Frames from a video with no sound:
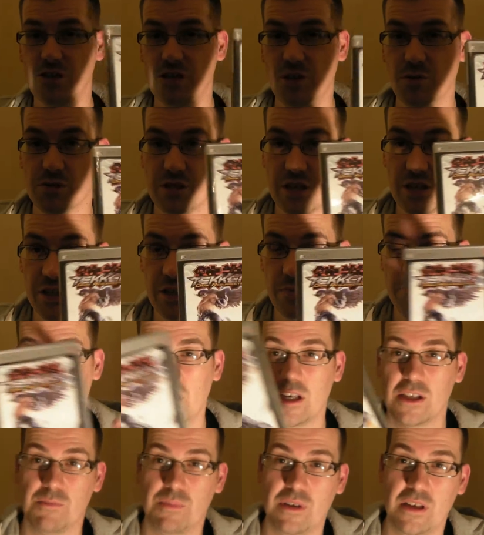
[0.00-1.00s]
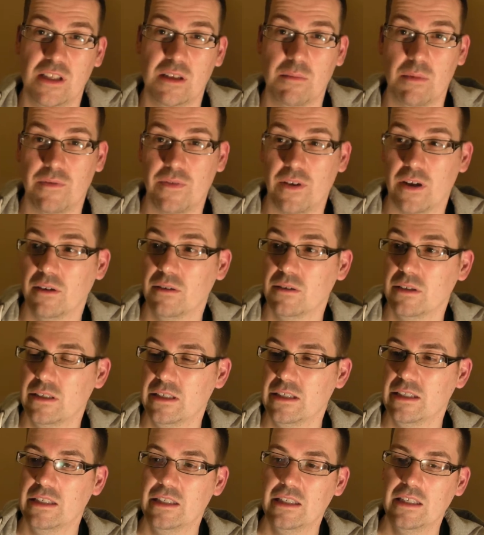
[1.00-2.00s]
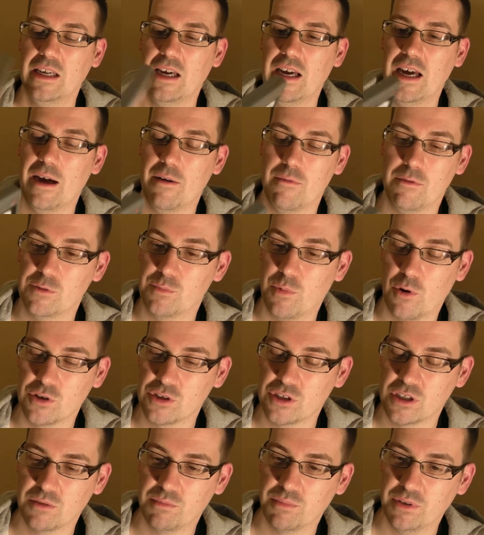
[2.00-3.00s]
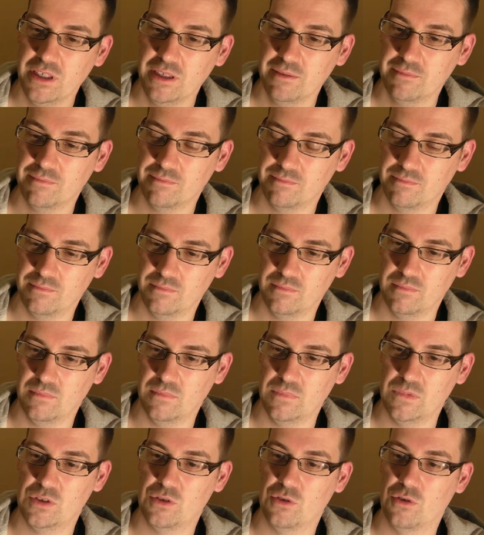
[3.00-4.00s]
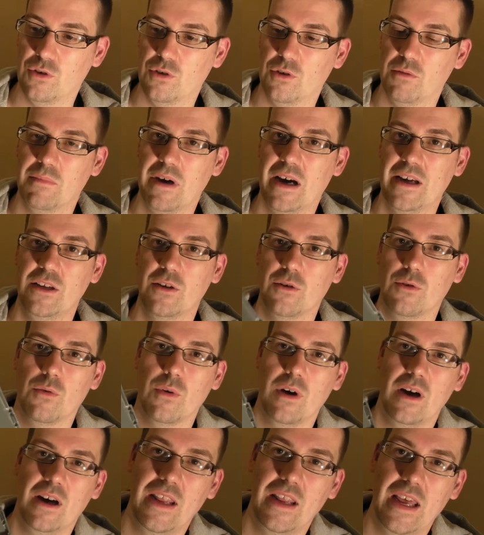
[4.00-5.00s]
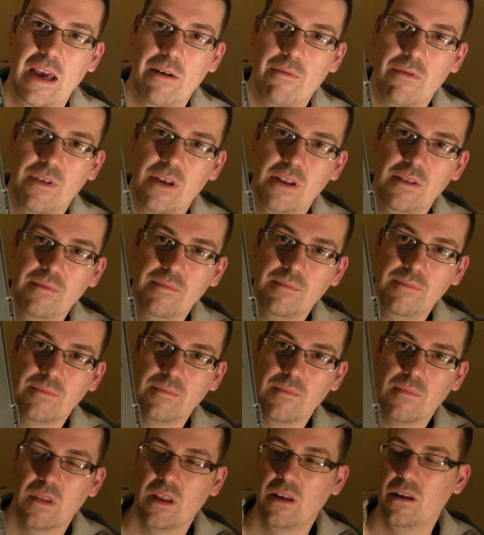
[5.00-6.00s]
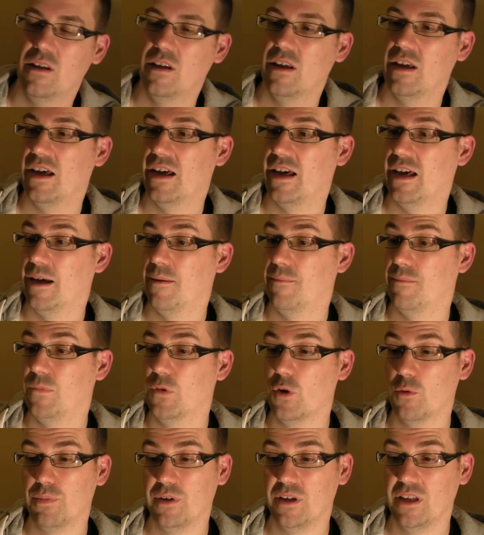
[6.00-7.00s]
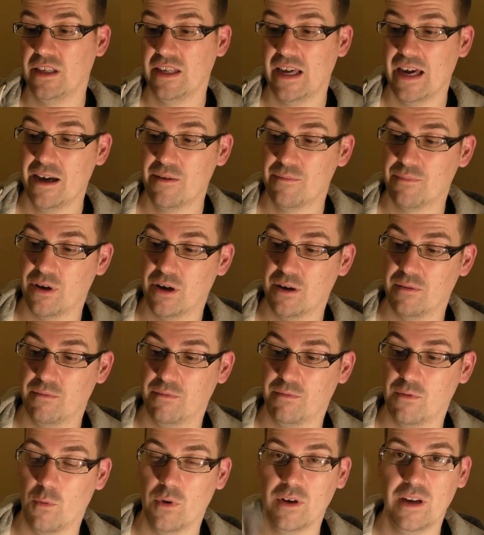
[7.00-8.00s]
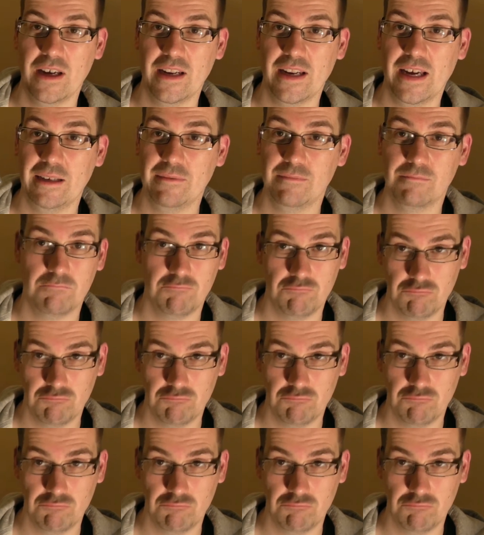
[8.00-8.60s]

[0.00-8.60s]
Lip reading: to see what it was like on the PSP, to be fair. It was boxed and complete, so manual everything. Not played it yet, but for $1.99 I